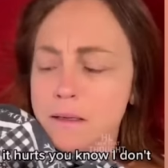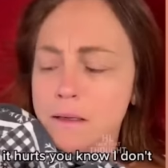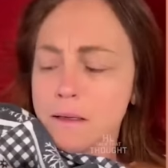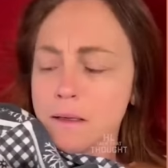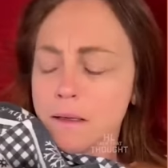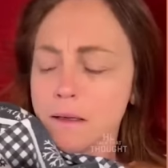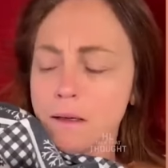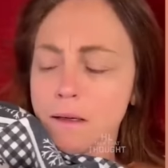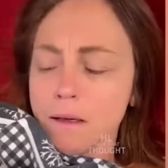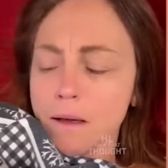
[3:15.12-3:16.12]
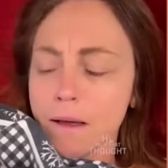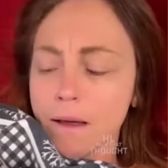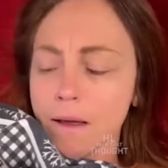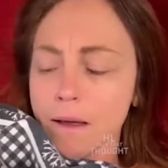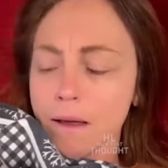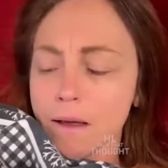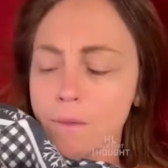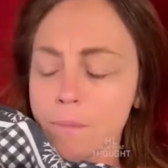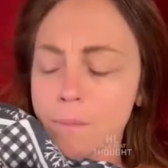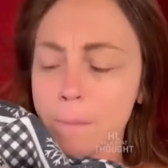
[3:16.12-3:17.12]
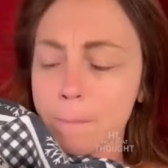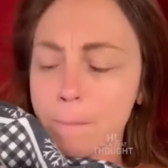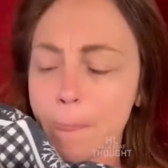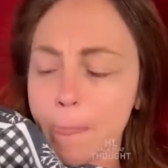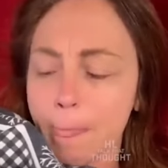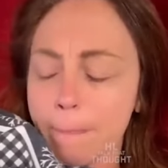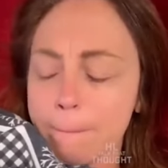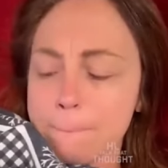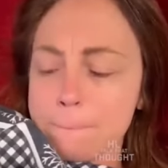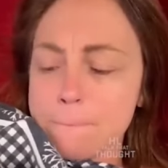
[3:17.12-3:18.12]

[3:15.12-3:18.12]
Nothing is said.